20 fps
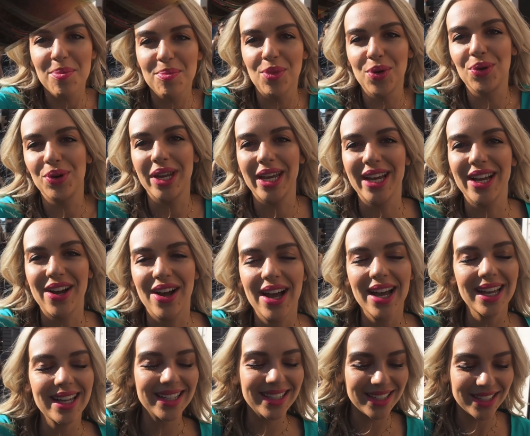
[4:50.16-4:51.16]
Morning,
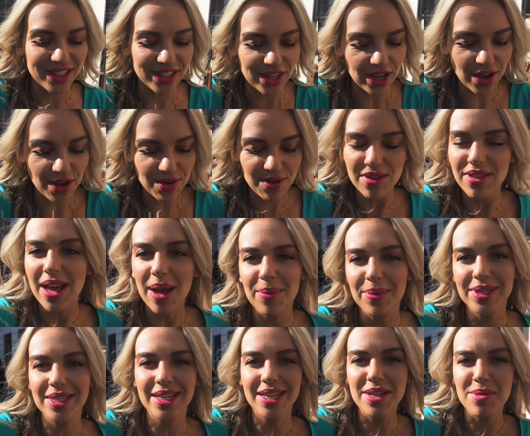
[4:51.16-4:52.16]
guys. So that
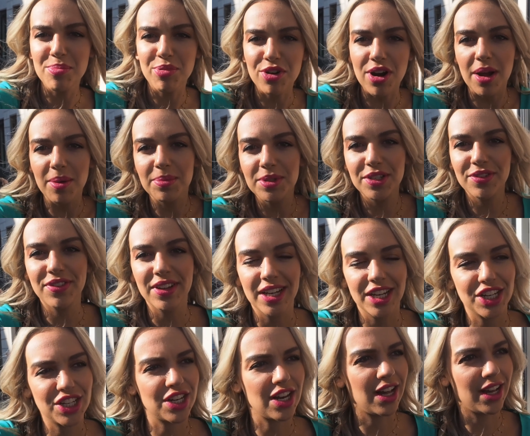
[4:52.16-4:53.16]
was an abrupt
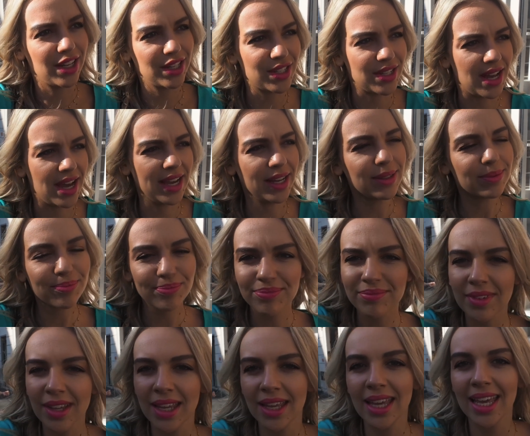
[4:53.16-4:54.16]
finish last night.
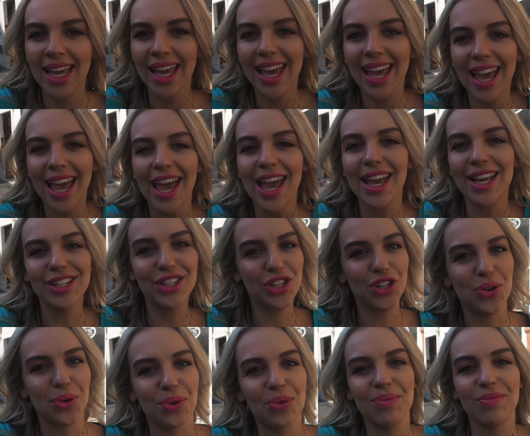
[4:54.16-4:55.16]
In
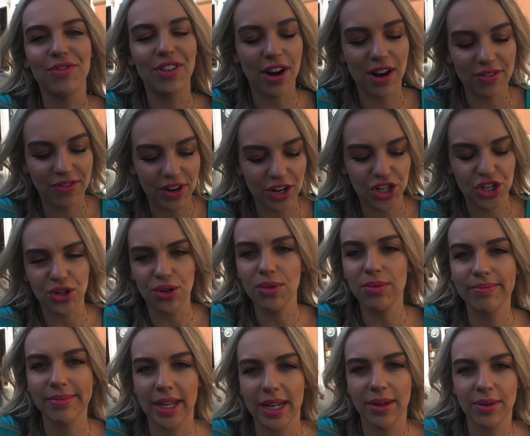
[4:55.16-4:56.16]
short, very, very short,
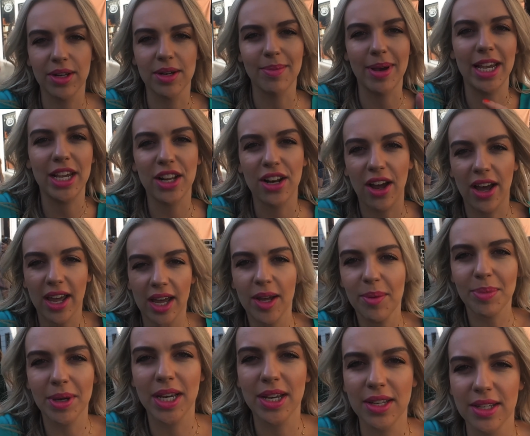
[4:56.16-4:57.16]
and I'm going to make you lighter
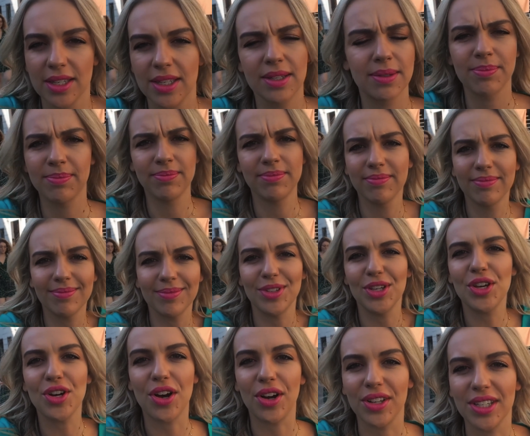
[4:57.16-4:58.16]
because
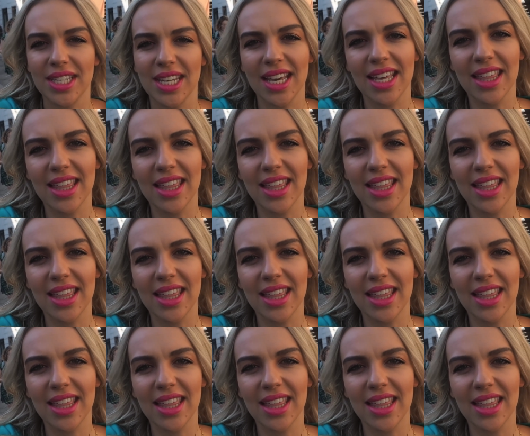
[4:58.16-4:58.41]
you can't see a